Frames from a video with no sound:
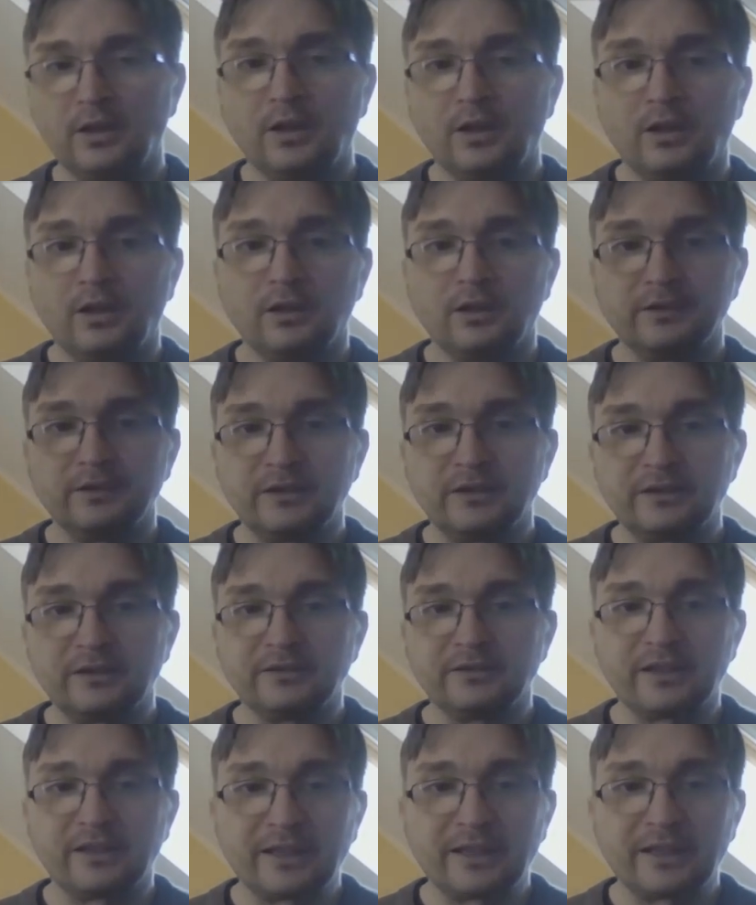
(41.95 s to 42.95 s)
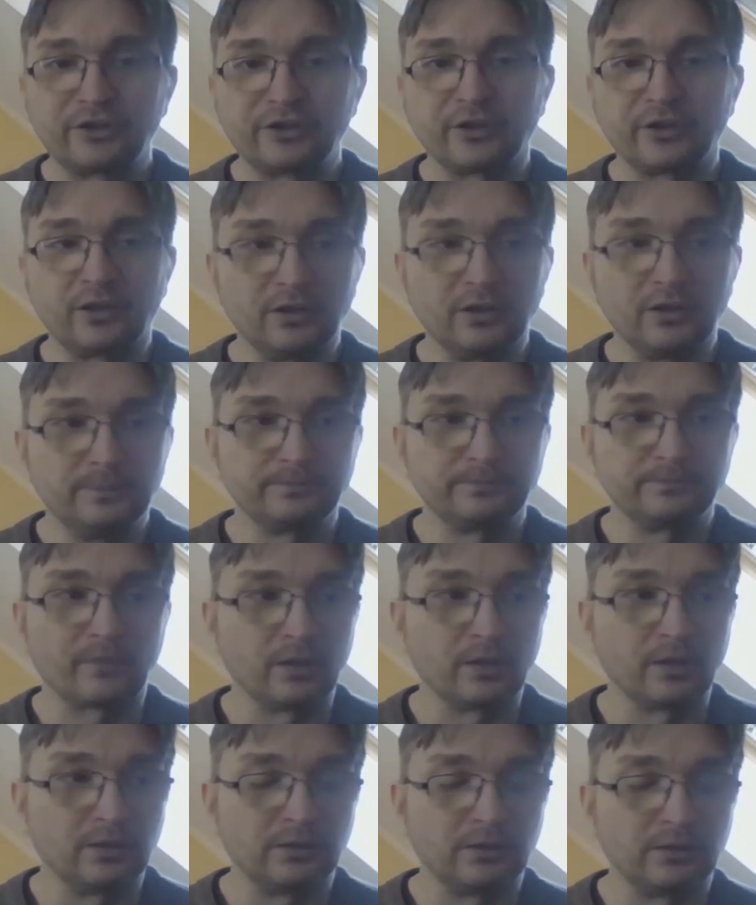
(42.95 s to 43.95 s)
the actual
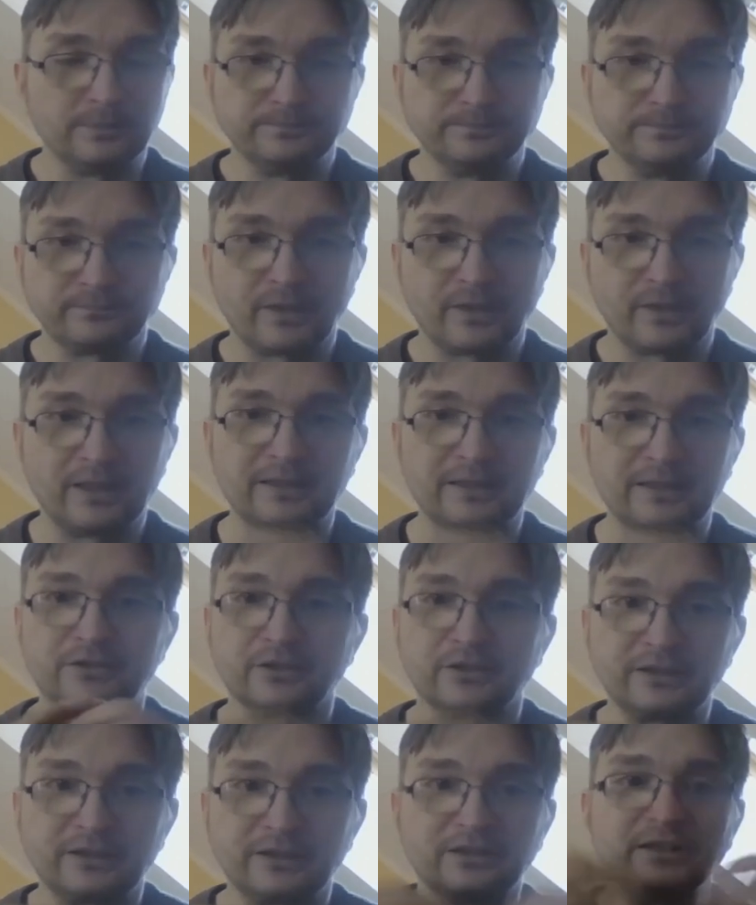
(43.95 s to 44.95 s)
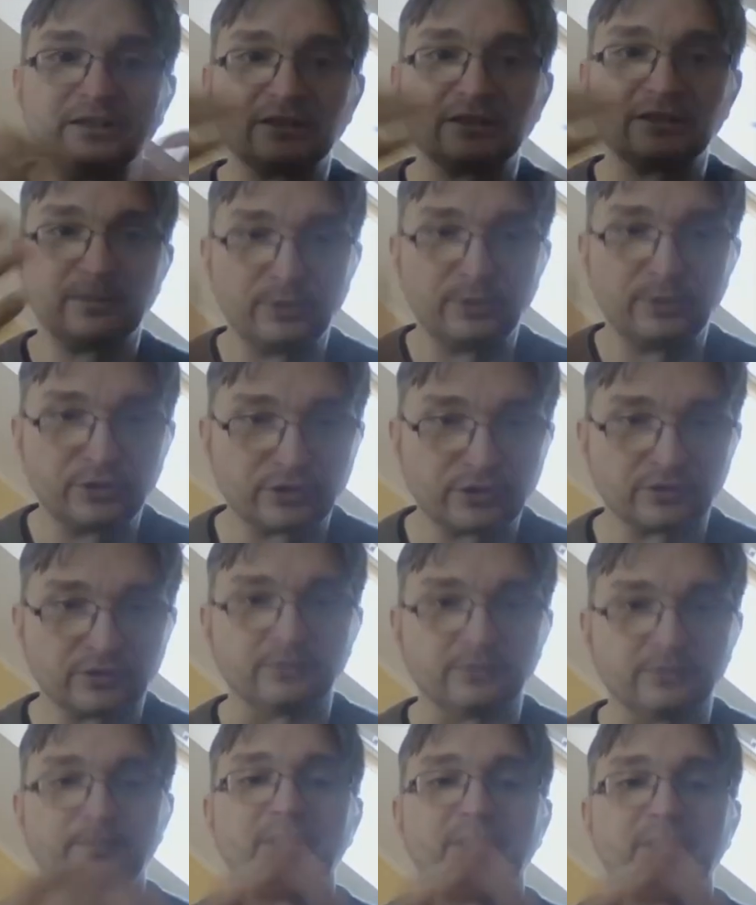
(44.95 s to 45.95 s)
electronic distribution
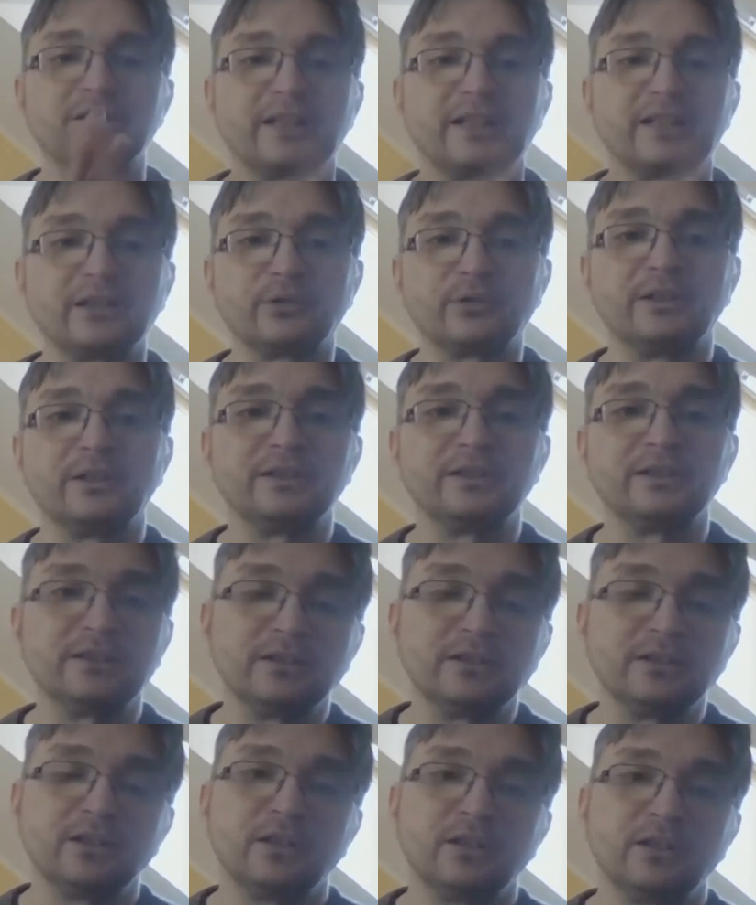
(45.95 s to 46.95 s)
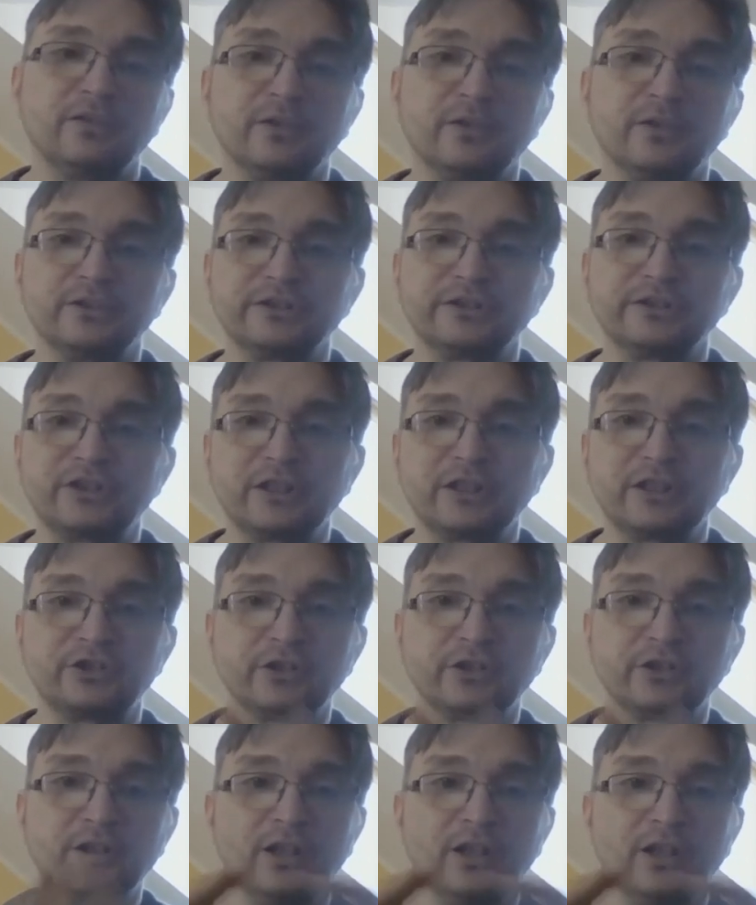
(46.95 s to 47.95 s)
is calculated for the
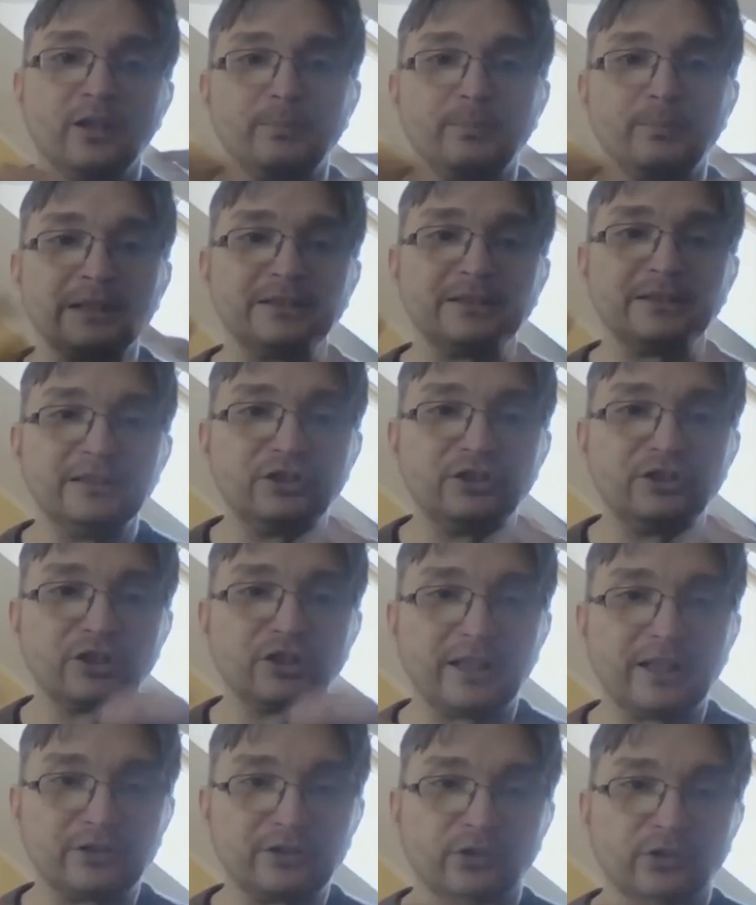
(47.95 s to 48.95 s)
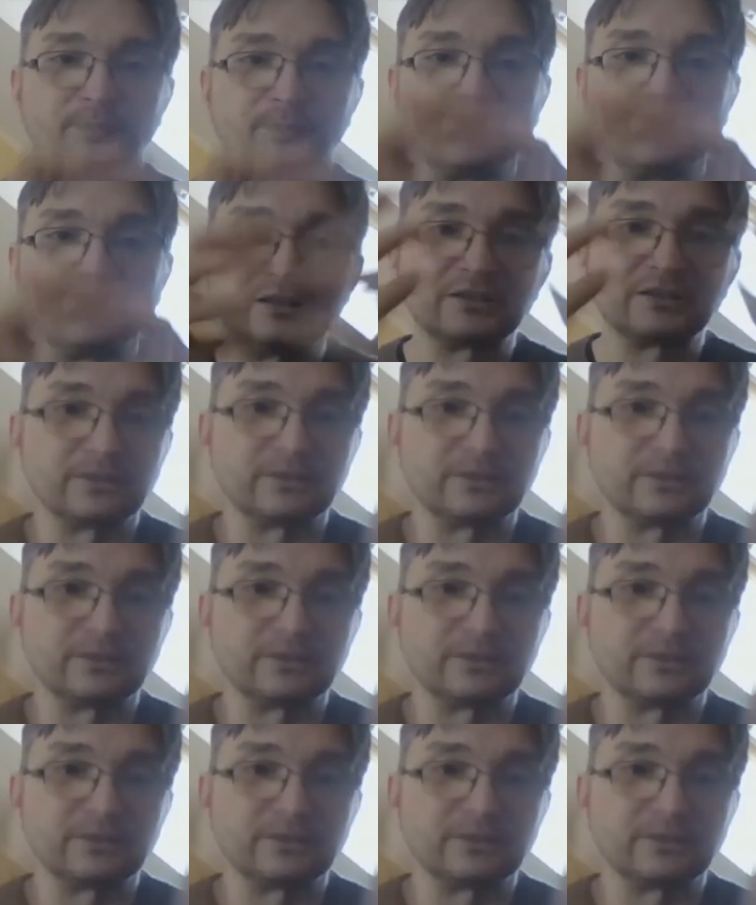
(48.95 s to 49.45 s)
structure, but each atom is